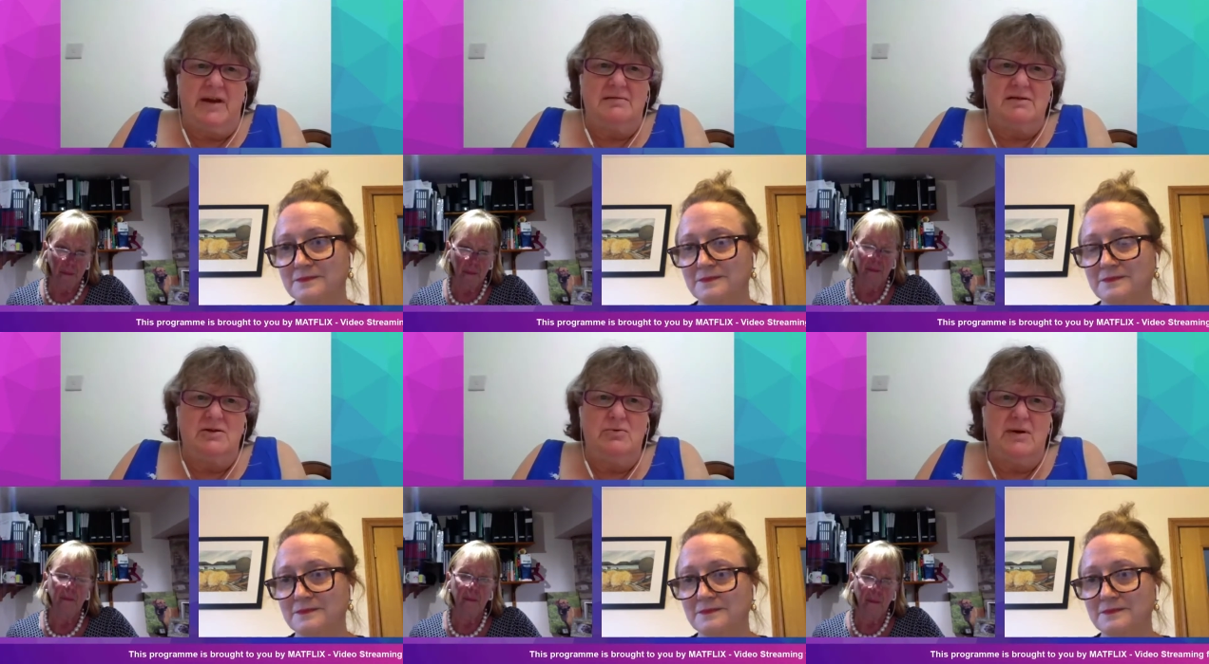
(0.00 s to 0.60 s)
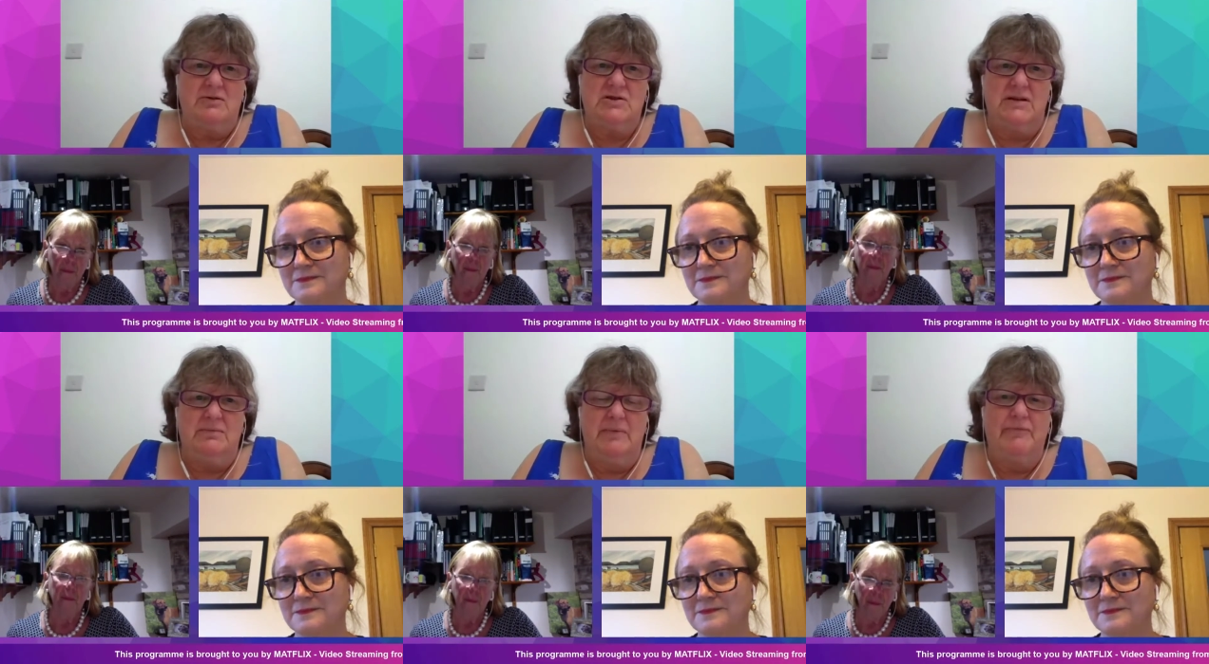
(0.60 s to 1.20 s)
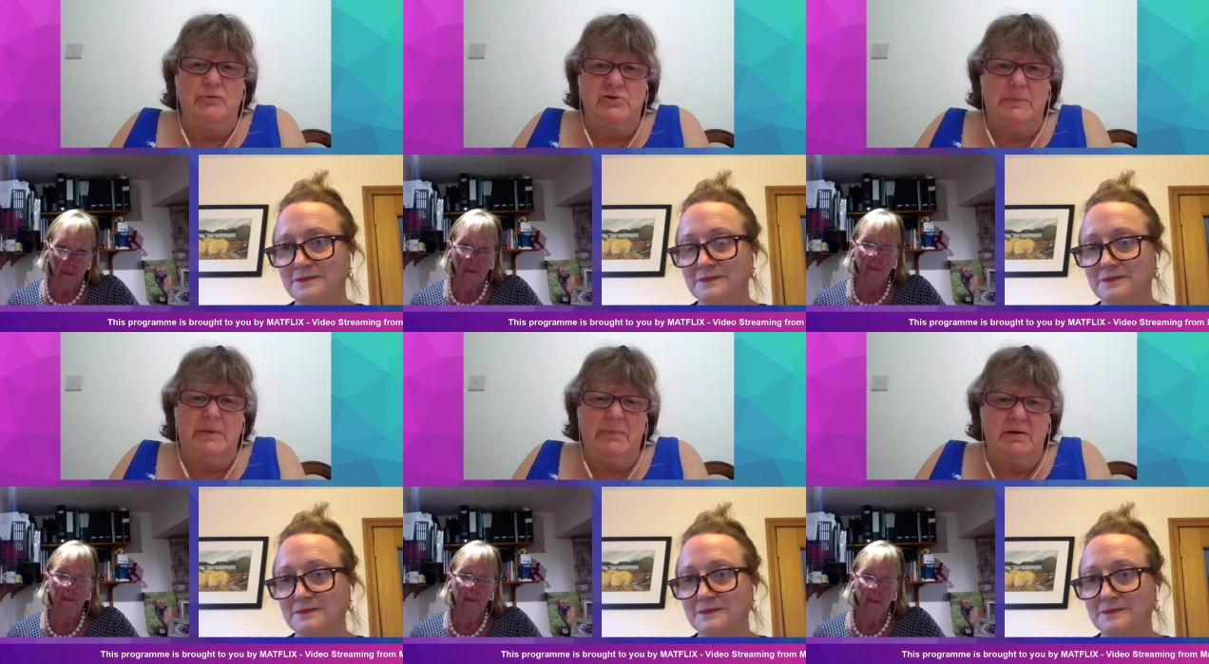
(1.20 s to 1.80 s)
Speaker 1: event who actually have
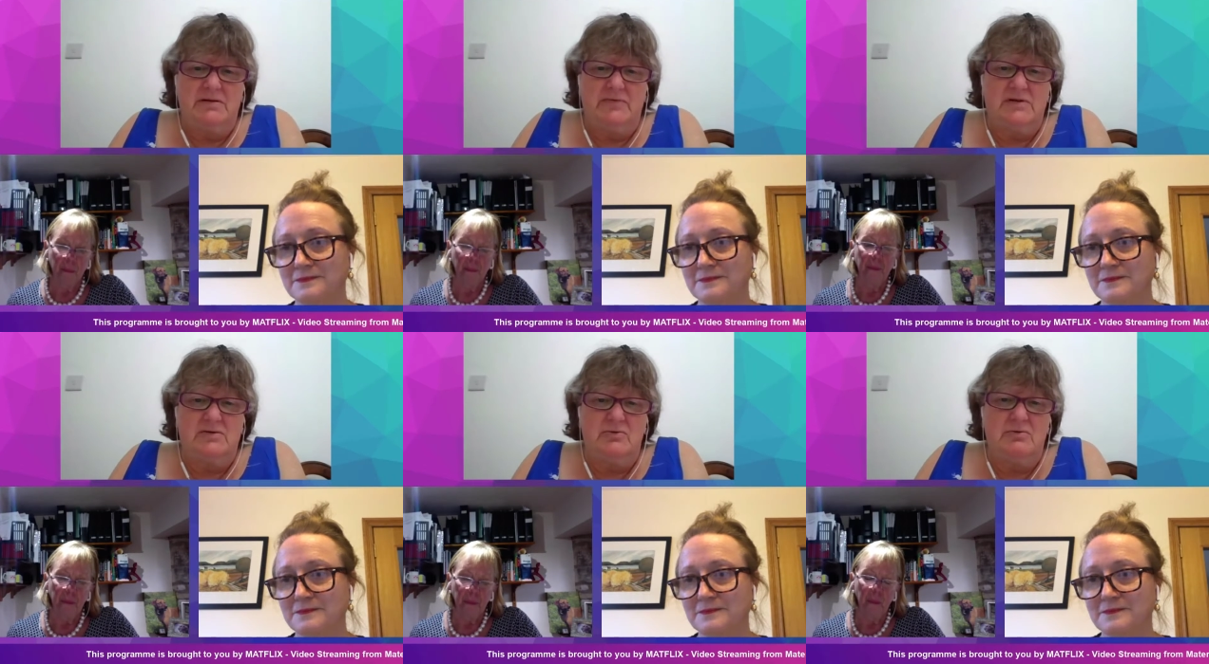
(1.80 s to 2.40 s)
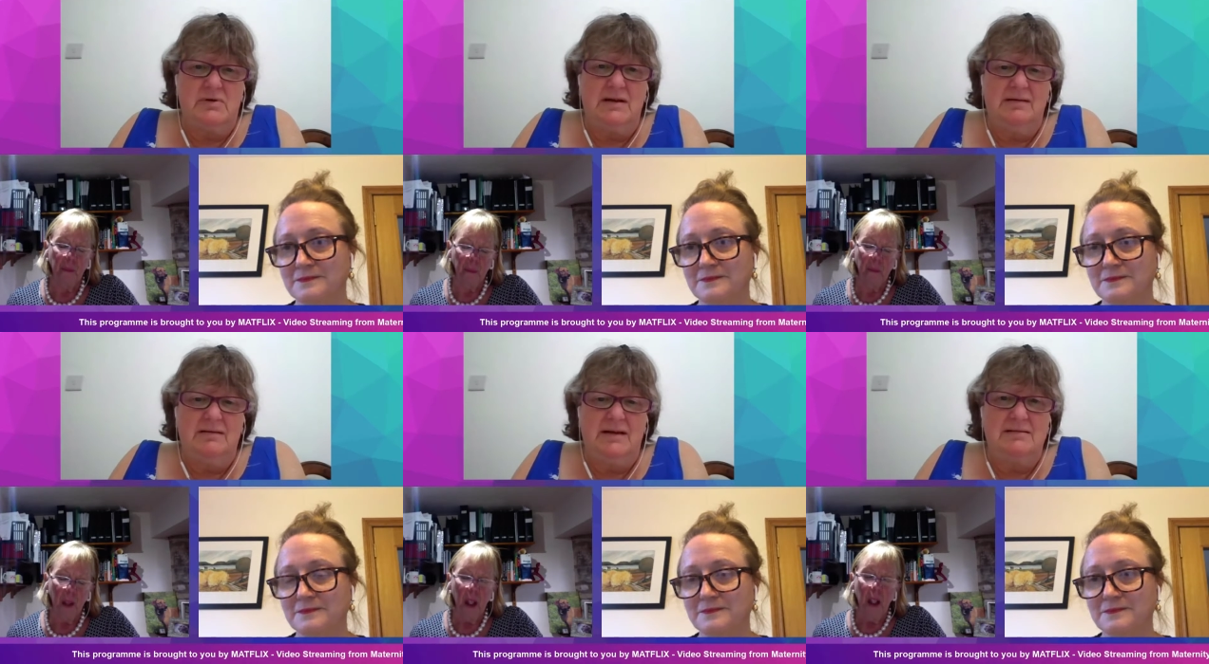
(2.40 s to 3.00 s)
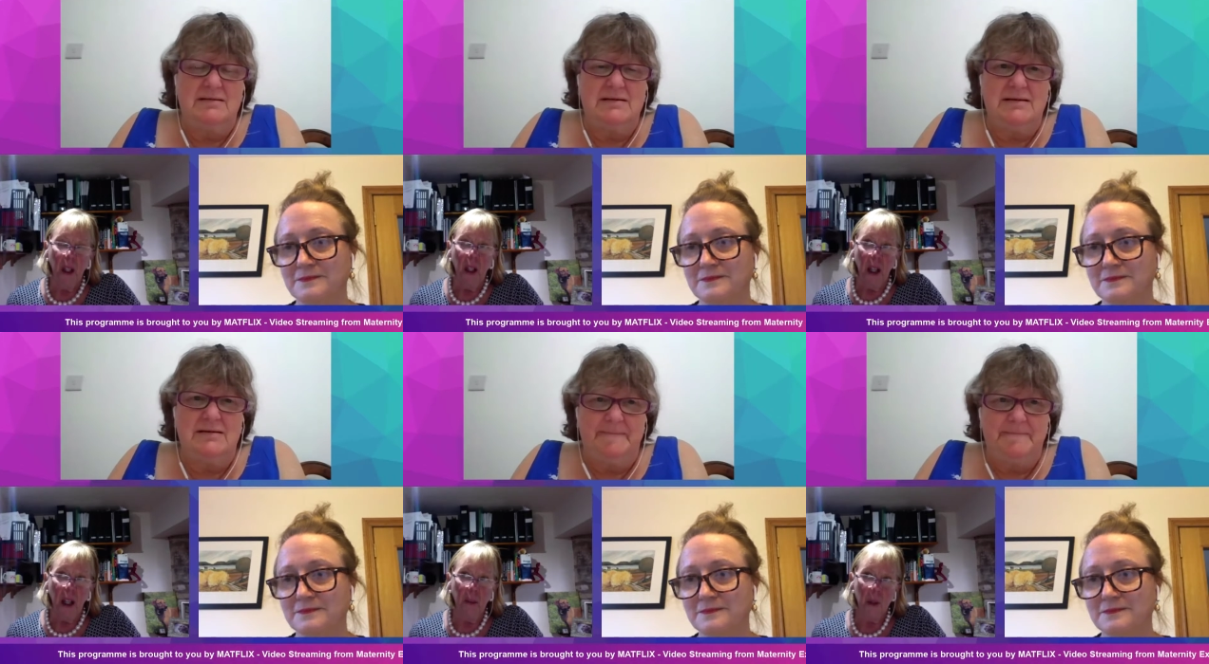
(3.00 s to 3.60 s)
also been part of the story.
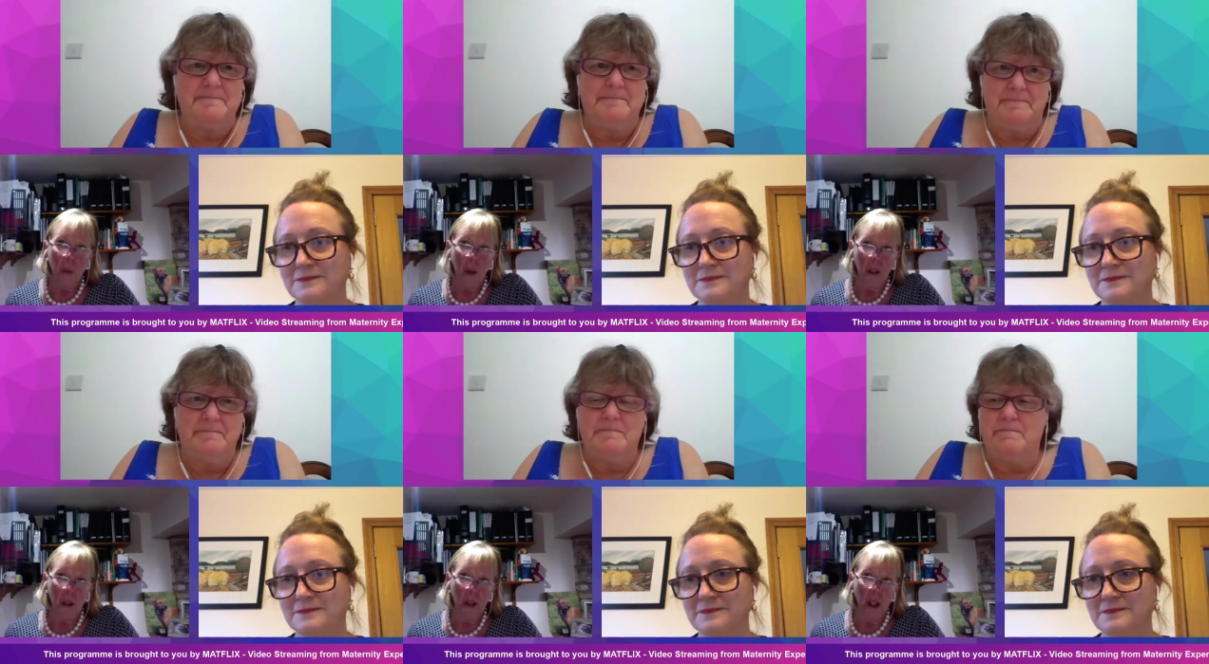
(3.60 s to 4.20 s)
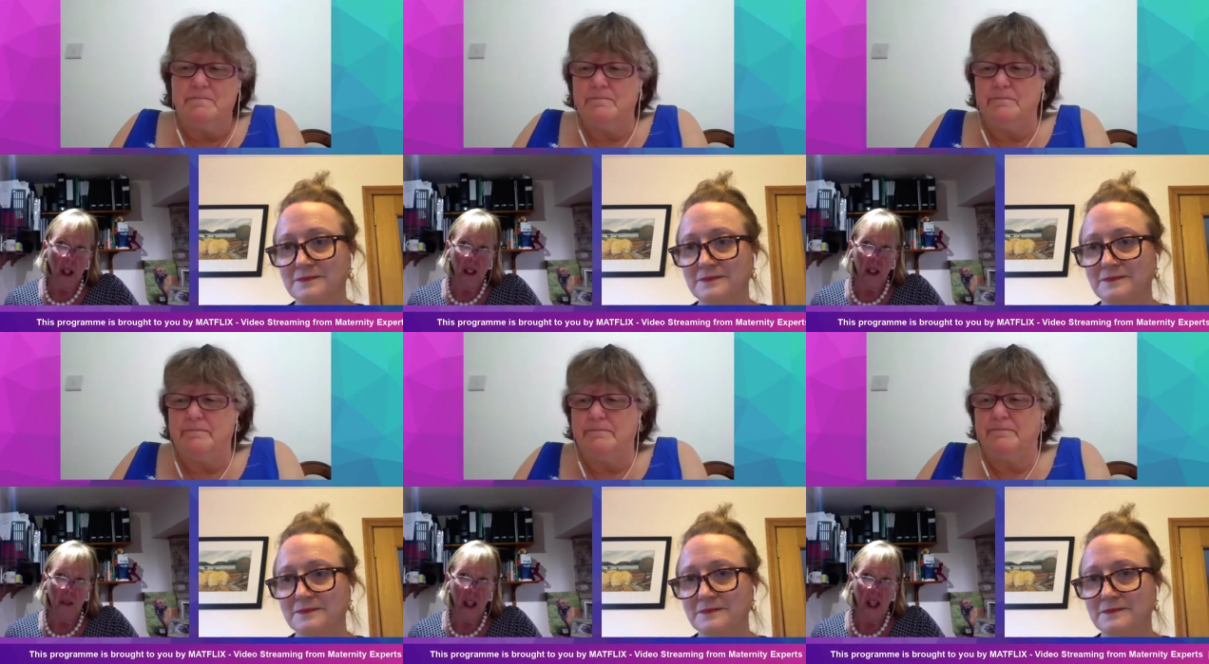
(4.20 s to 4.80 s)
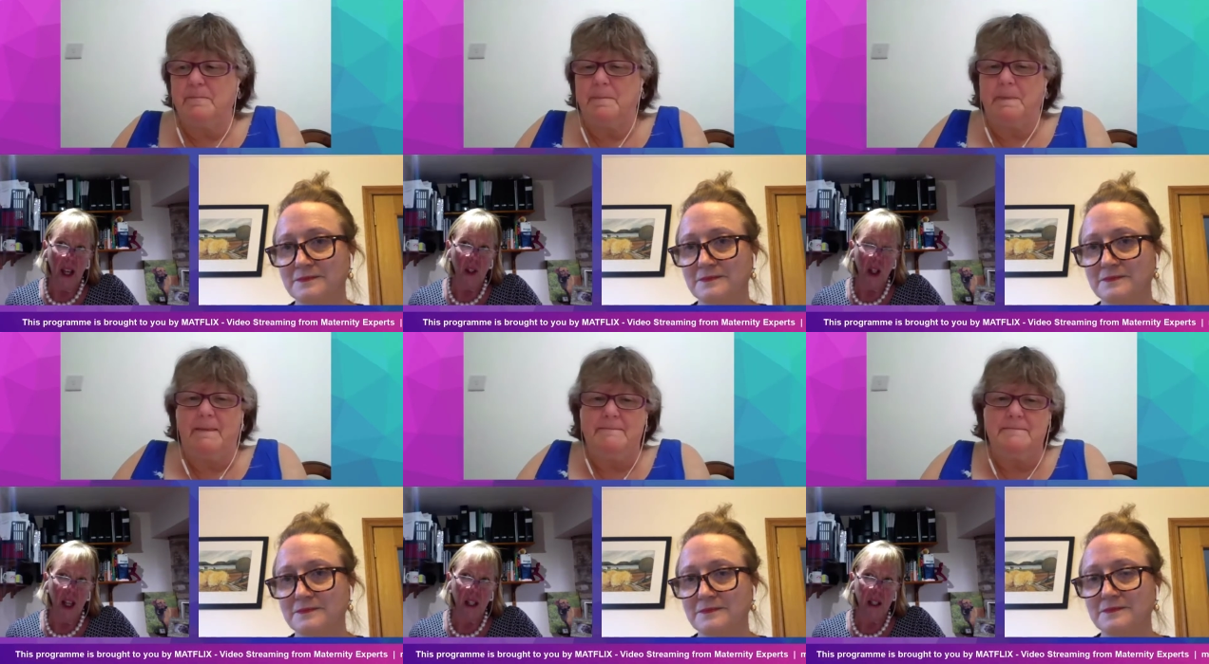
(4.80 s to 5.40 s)
And
Speaker 2: there was one on ITV
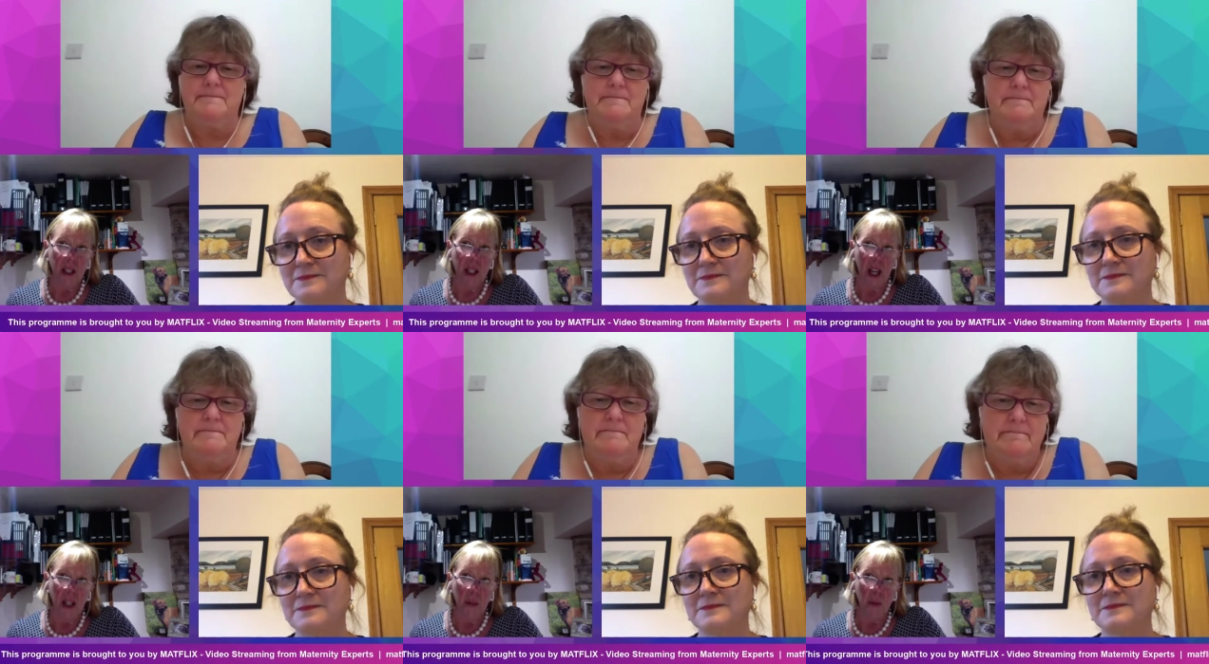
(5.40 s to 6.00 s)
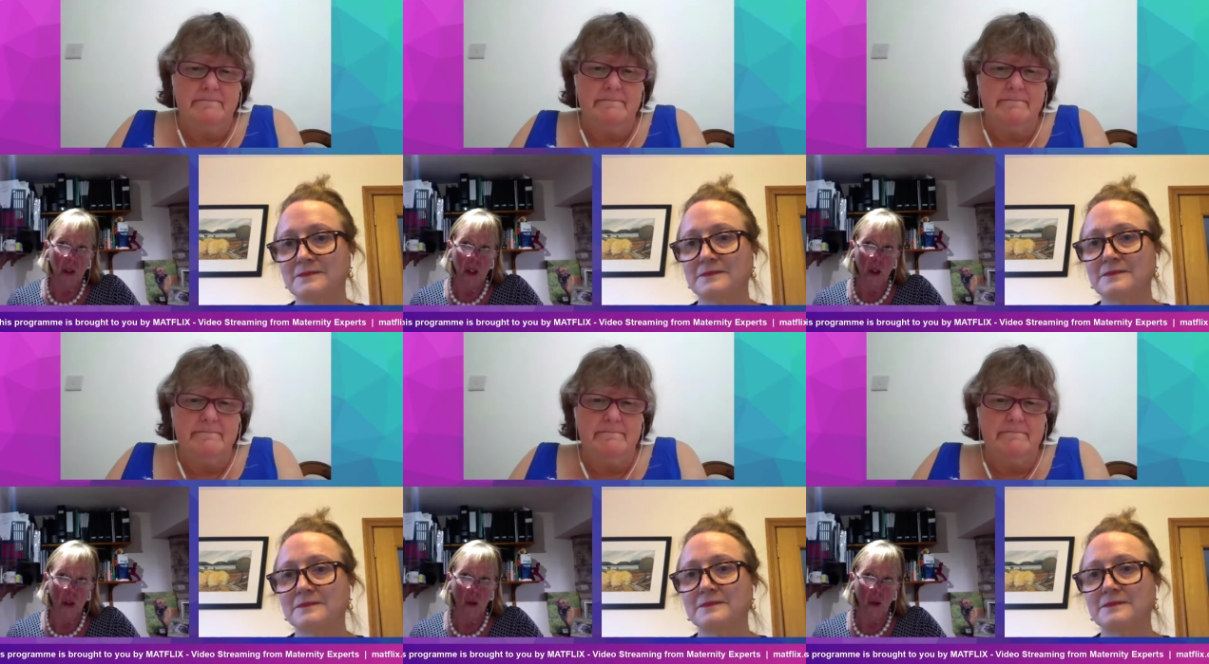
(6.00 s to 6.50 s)
actually yesterday, and it was